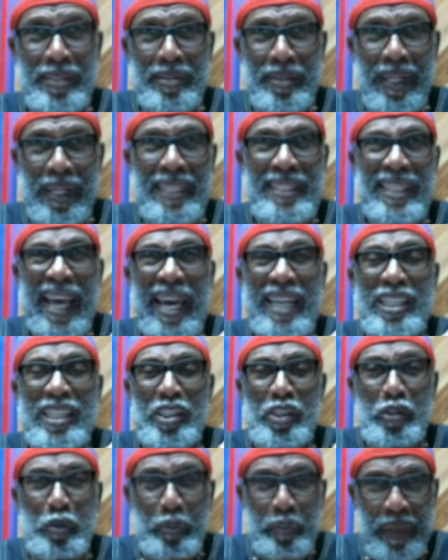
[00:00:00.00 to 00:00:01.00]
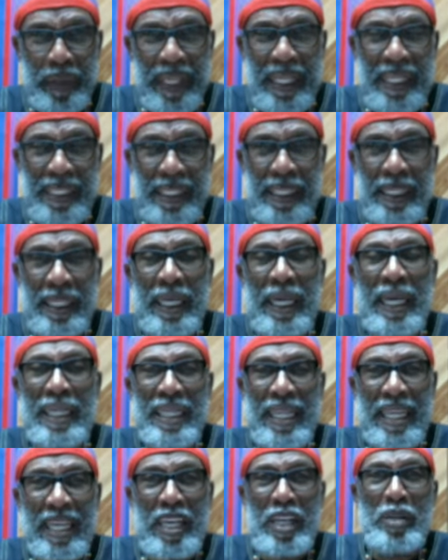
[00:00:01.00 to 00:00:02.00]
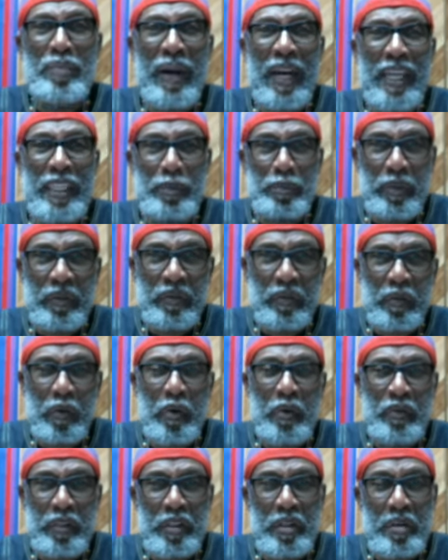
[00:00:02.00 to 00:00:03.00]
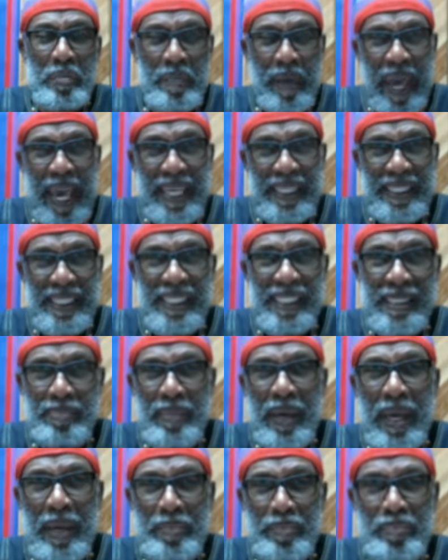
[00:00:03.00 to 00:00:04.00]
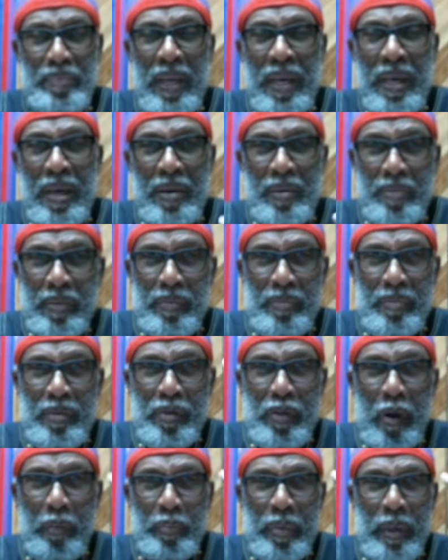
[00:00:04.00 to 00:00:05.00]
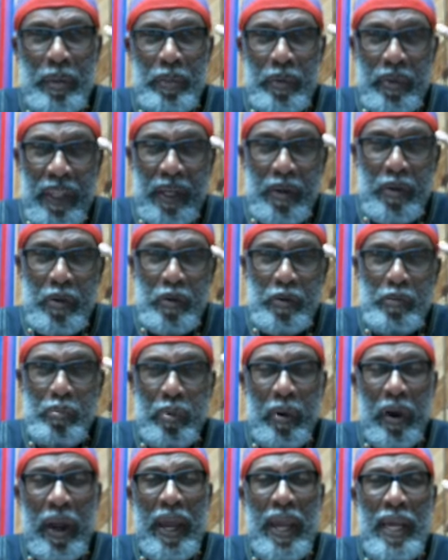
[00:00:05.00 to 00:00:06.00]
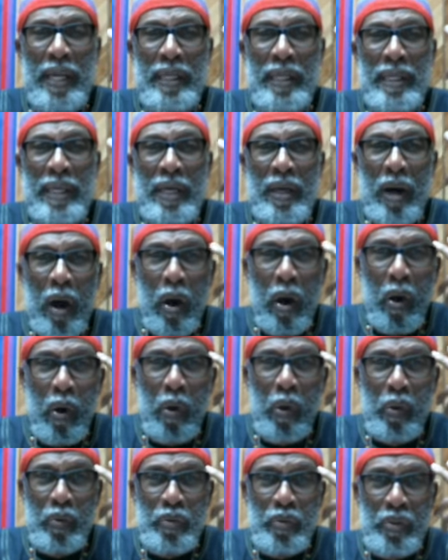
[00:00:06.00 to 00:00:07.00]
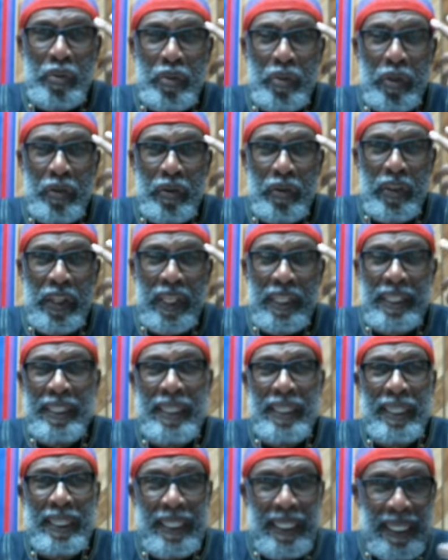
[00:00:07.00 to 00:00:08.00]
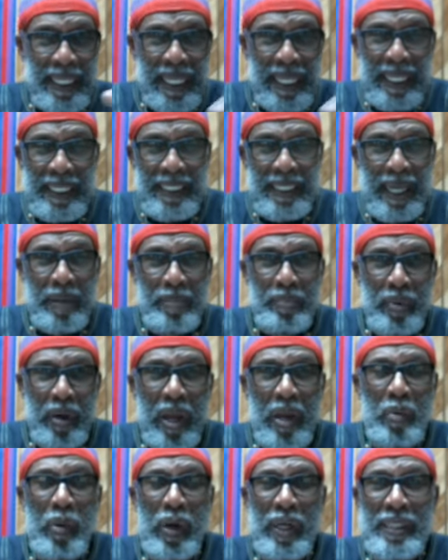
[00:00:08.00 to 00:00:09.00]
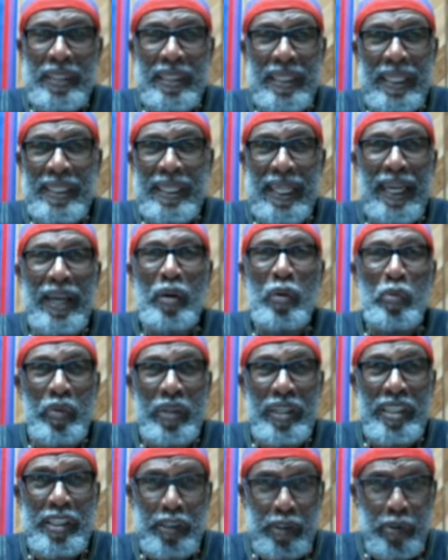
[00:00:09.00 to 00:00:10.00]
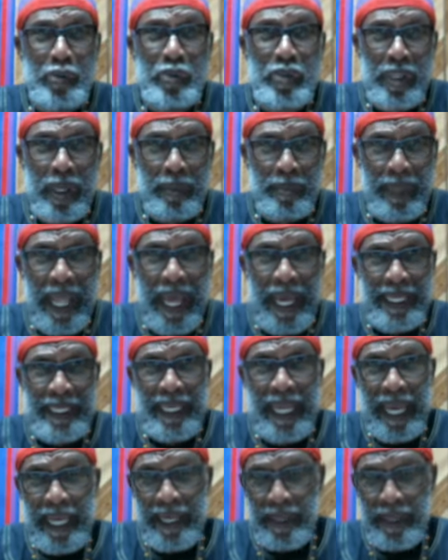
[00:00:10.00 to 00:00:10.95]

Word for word: You know, that's kind of stupidity the Edomites put forth to the masses to make, you know, people think whose brain holes, you know, think that they, you understand, brainwashed, think they going to really do something like that,